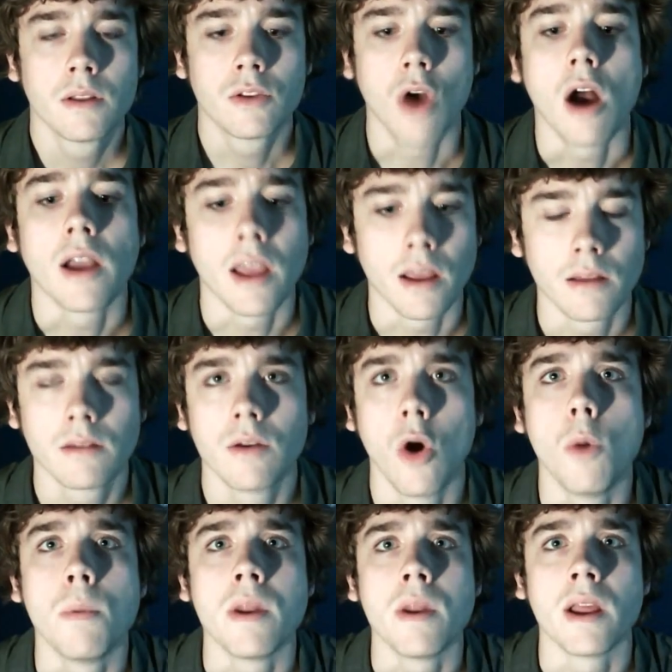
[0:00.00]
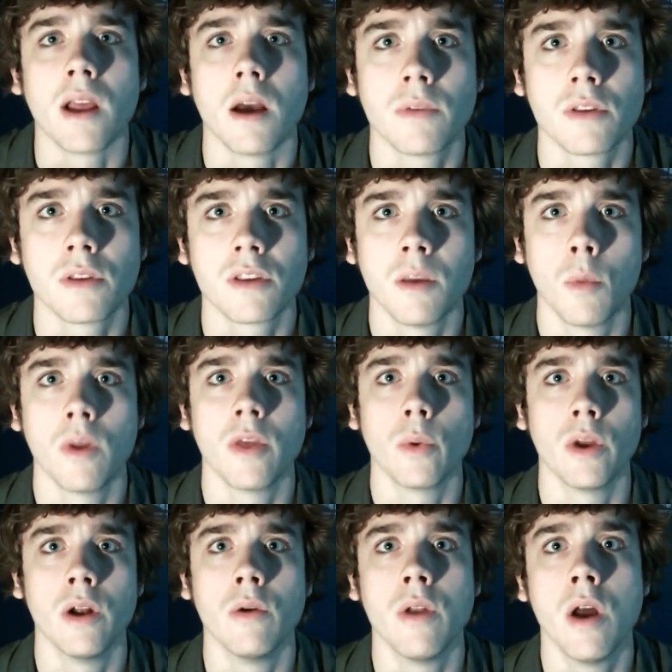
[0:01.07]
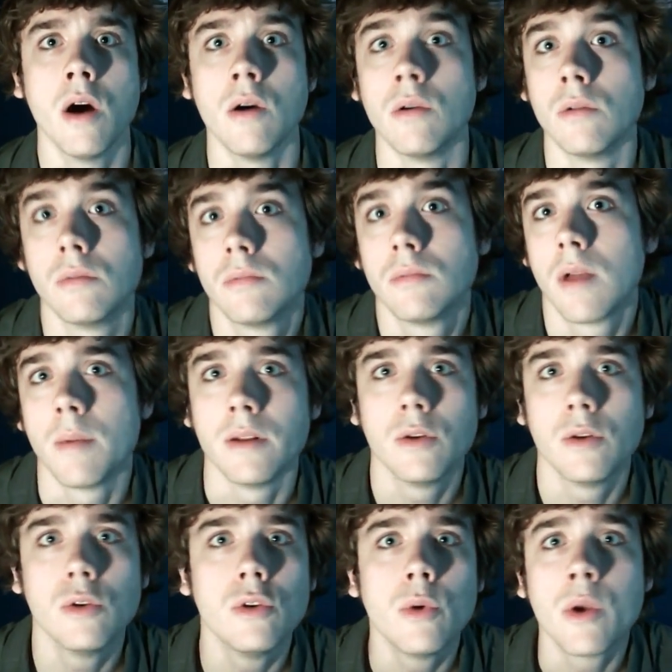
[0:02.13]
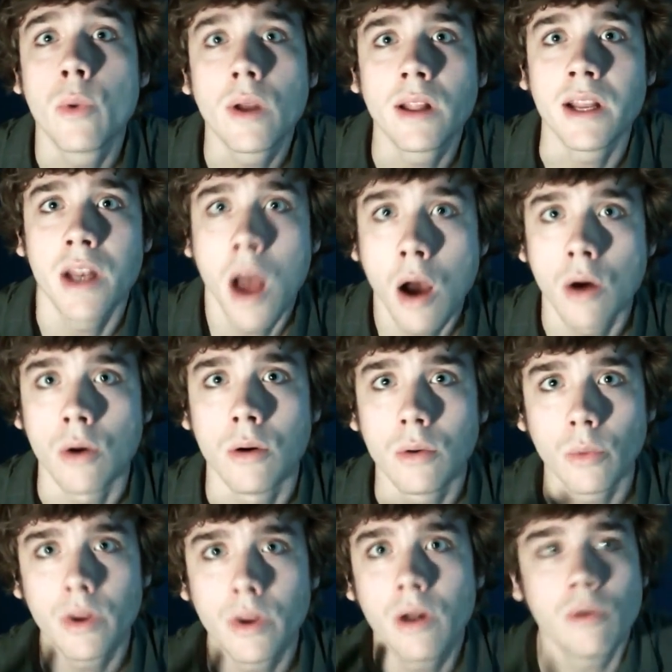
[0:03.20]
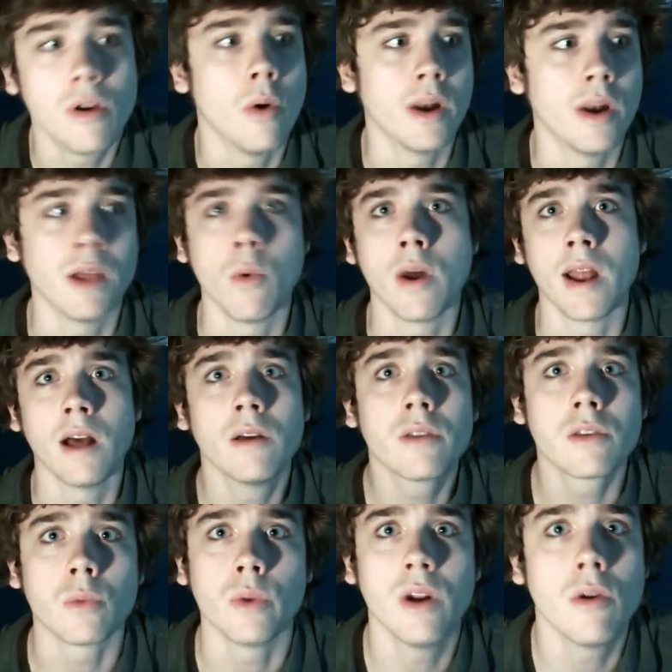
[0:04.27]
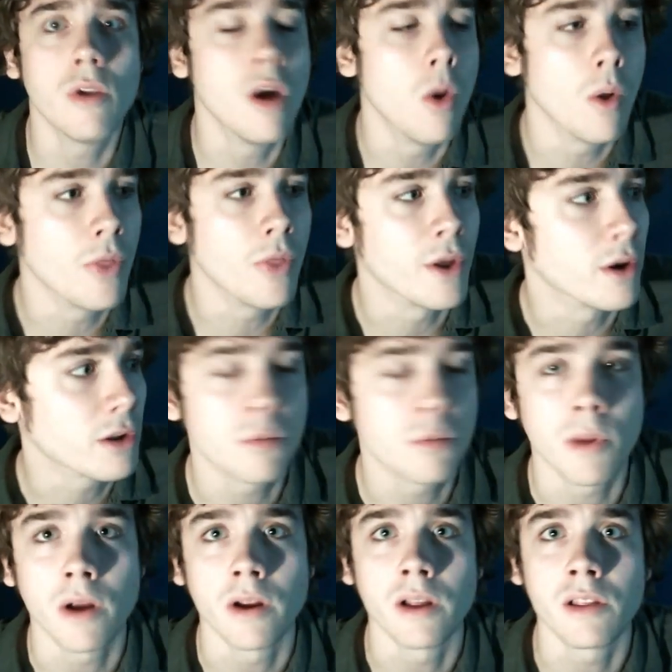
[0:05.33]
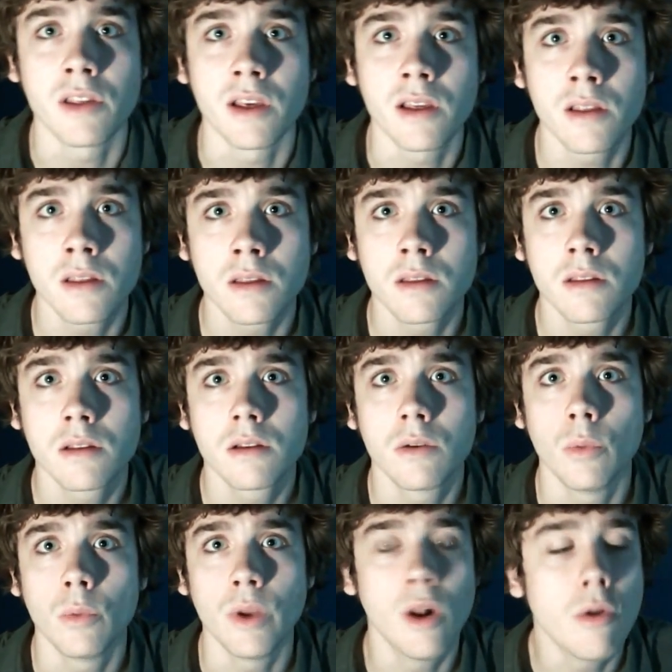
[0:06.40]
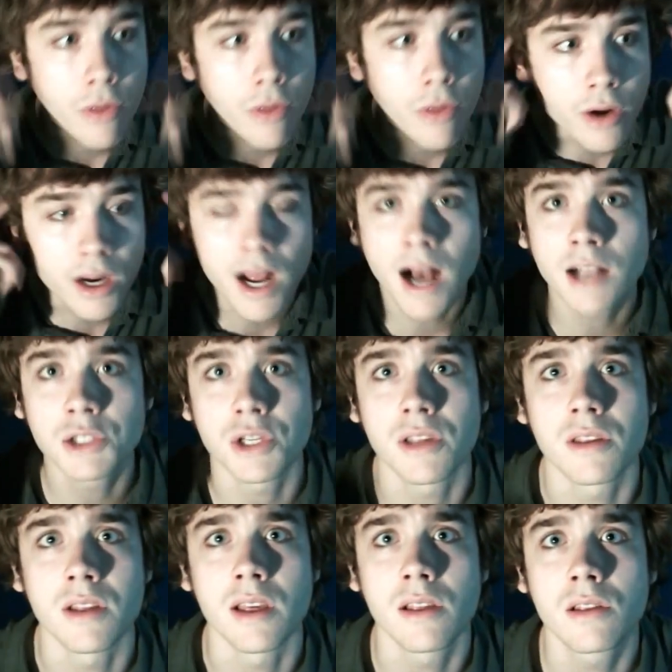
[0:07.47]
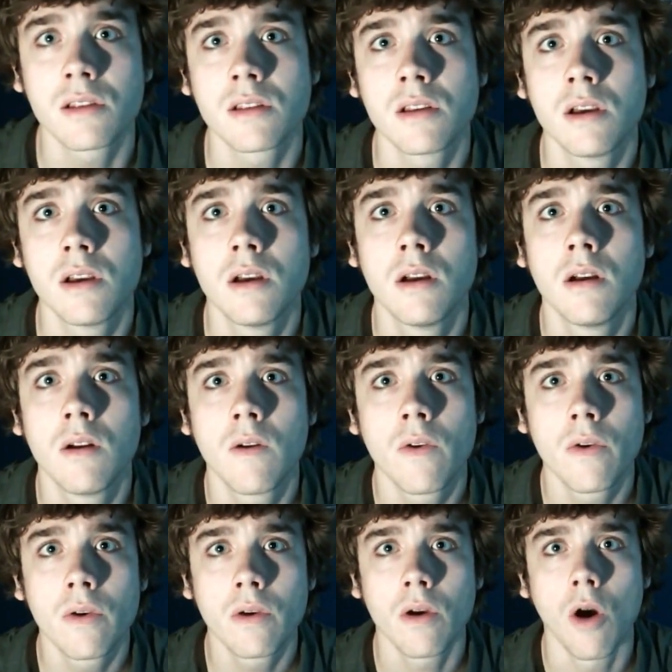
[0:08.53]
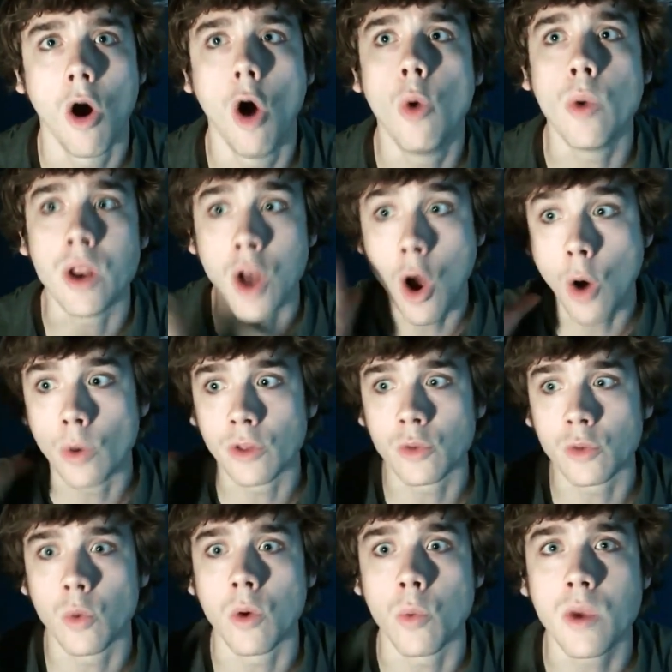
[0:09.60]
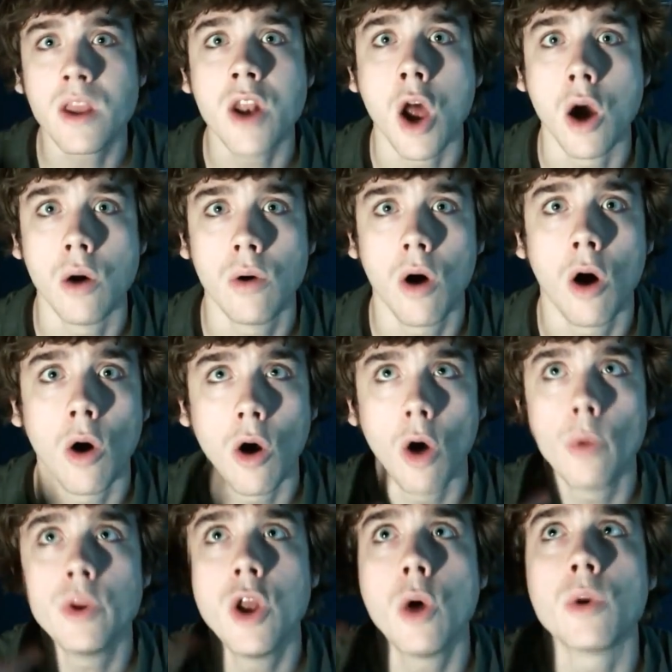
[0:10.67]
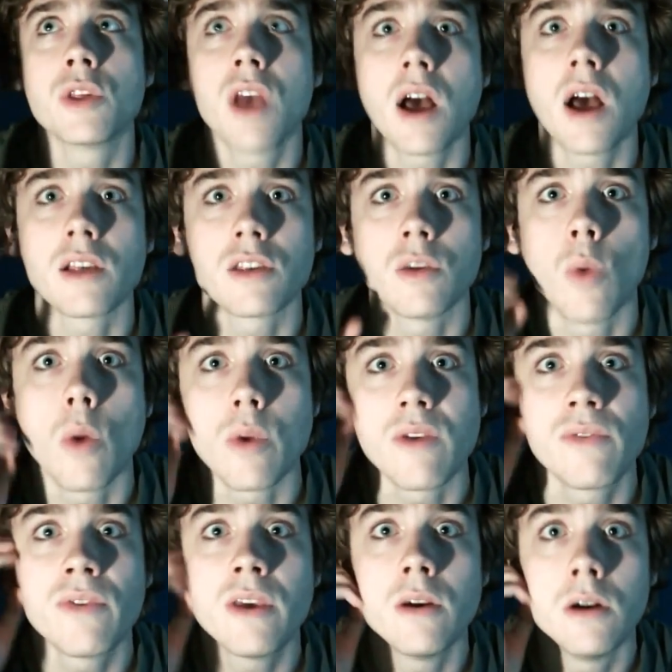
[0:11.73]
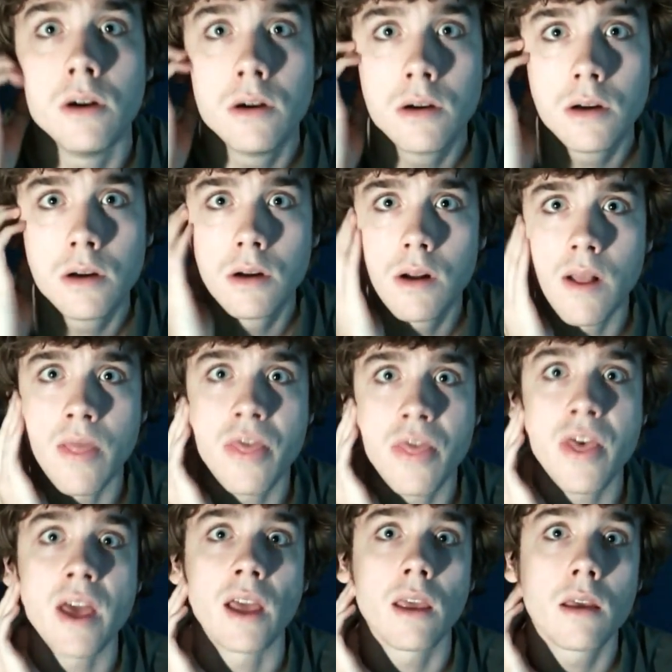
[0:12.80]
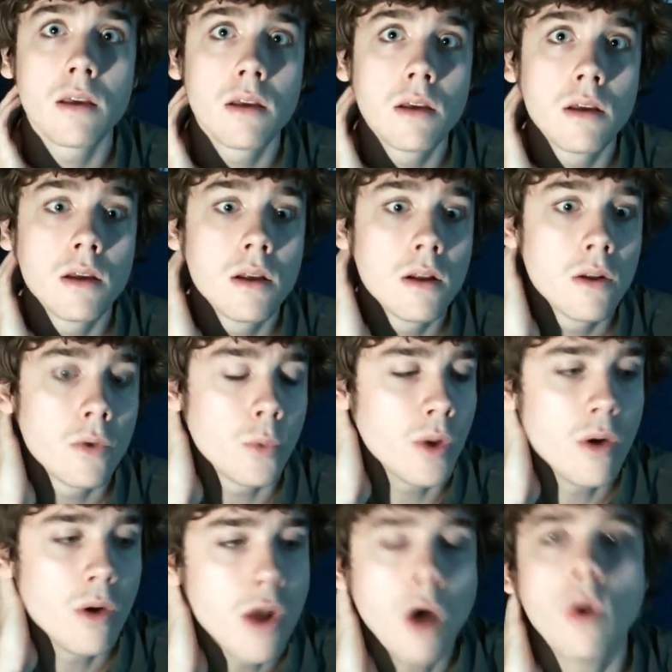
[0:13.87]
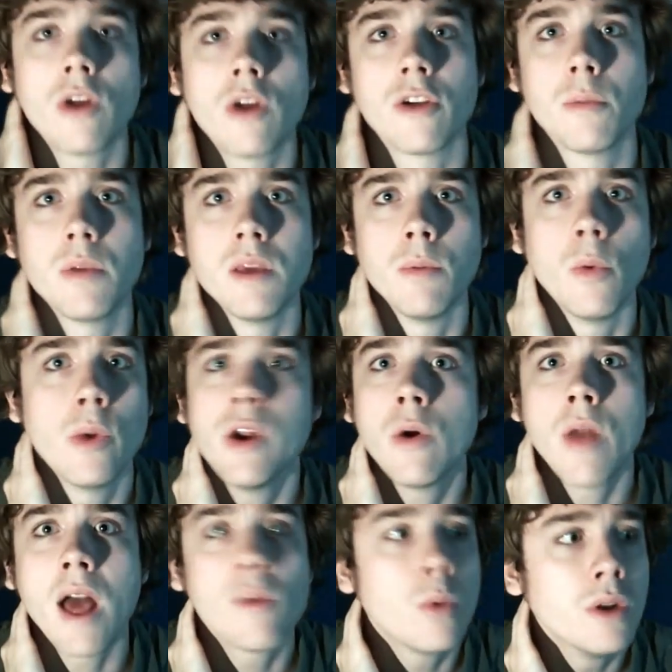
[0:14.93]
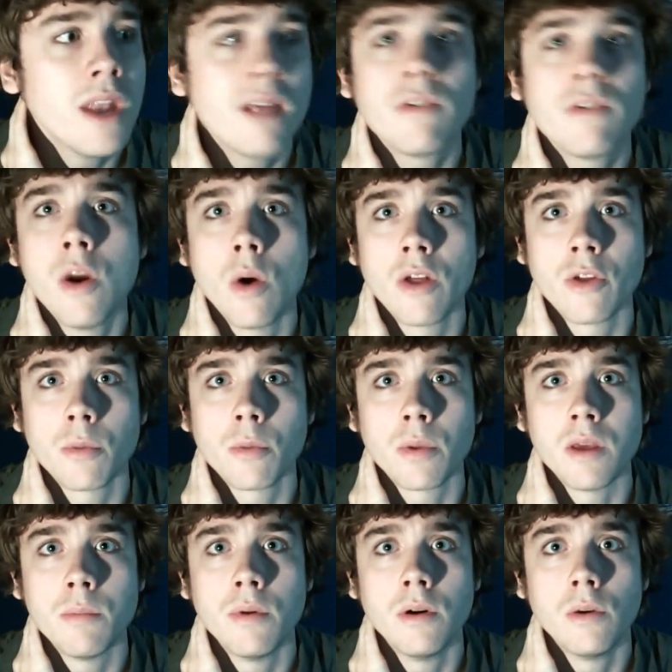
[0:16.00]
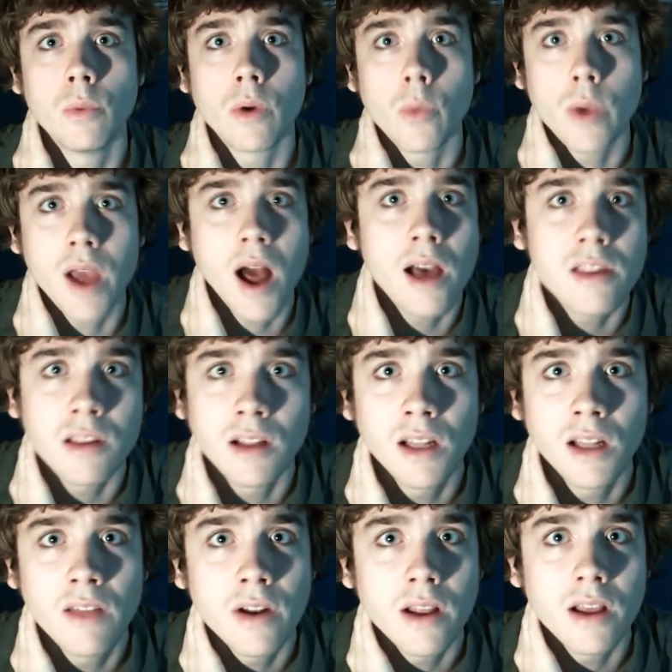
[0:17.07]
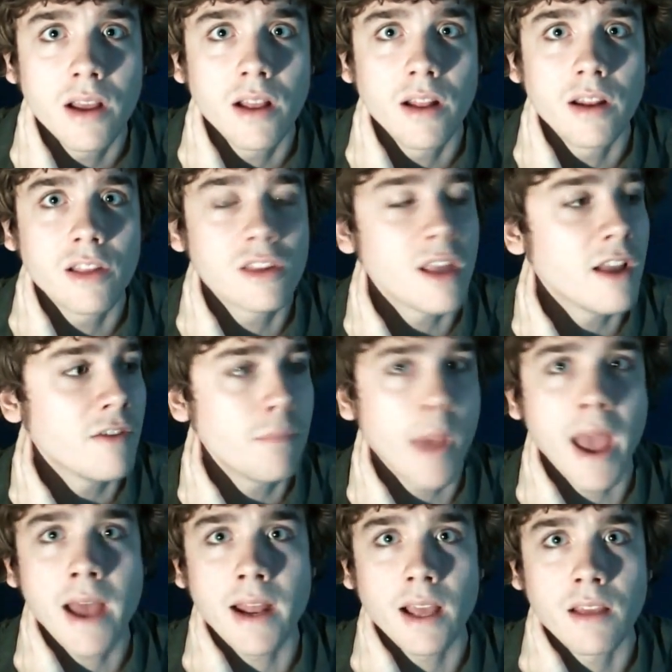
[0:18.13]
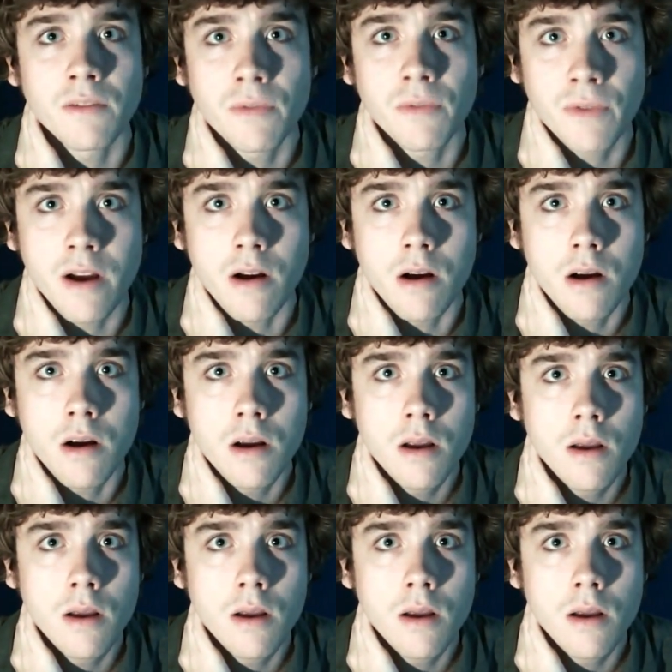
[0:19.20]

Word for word: Talking, opening up to someone that we don't know. I mean, who do we really know? We don't know anyone else. We don't know what their experience is. We know their consciousness all we know is what we know. All, all we know is us and what we feel and think. We don't know other people. We don't. We'll never know other people. We, we constantly live in a, in a state of panic and fear,